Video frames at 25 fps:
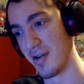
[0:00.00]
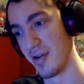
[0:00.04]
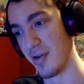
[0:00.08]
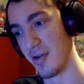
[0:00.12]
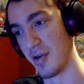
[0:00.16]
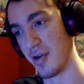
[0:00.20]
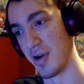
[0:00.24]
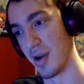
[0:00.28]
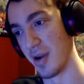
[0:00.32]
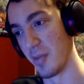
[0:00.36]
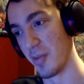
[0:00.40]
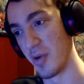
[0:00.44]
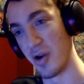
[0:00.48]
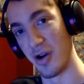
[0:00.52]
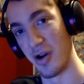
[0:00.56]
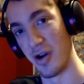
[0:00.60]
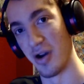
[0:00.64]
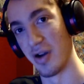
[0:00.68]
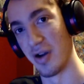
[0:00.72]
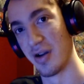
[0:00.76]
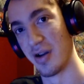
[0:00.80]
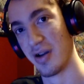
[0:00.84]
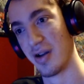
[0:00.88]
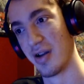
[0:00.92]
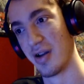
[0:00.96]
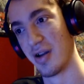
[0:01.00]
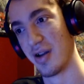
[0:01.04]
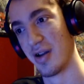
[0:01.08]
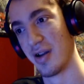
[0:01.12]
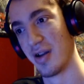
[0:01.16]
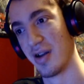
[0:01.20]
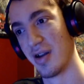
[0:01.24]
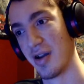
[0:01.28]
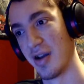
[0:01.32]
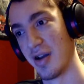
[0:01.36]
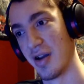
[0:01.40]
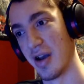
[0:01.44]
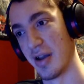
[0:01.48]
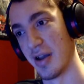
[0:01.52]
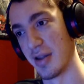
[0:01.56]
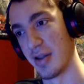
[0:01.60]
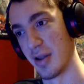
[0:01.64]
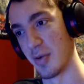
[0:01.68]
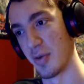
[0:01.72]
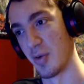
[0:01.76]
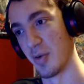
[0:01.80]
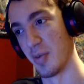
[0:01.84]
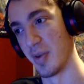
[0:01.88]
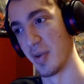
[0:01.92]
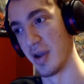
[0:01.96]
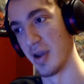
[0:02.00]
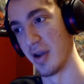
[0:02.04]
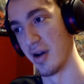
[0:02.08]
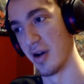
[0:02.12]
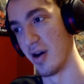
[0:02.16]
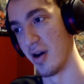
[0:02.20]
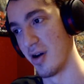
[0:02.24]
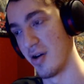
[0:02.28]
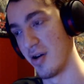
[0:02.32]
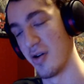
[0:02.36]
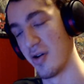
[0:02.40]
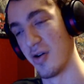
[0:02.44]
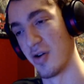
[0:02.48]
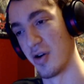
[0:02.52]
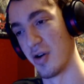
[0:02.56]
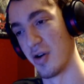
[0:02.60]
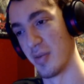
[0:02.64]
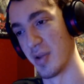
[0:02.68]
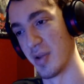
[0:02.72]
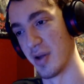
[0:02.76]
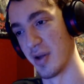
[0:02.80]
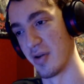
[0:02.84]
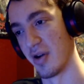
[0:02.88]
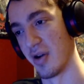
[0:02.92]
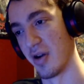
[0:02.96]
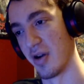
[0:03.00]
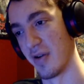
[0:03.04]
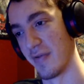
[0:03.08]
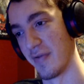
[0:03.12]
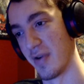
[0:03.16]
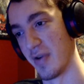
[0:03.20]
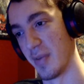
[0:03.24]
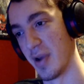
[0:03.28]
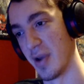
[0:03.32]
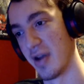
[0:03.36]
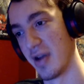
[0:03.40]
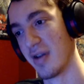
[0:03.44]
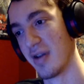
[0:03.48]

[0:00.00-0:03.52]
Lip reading: or I'm wrong, and this will be all horribly wrong for me.